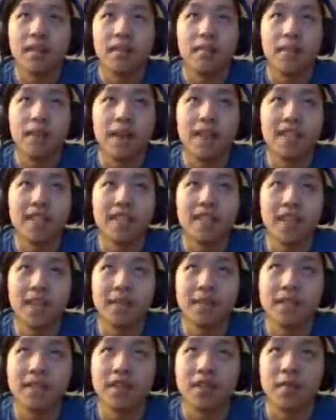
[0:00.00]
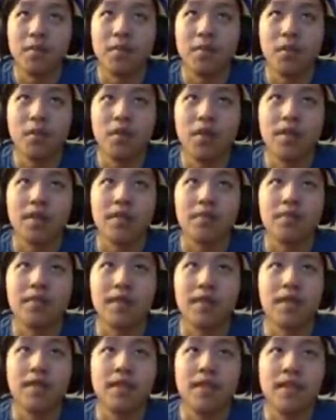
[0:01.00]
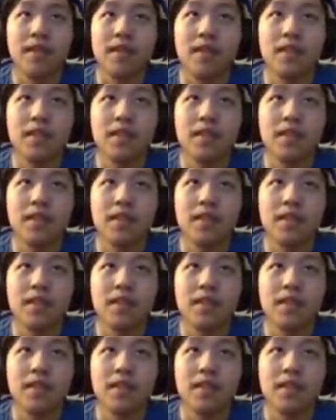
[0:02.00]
My snipe is on point, baby.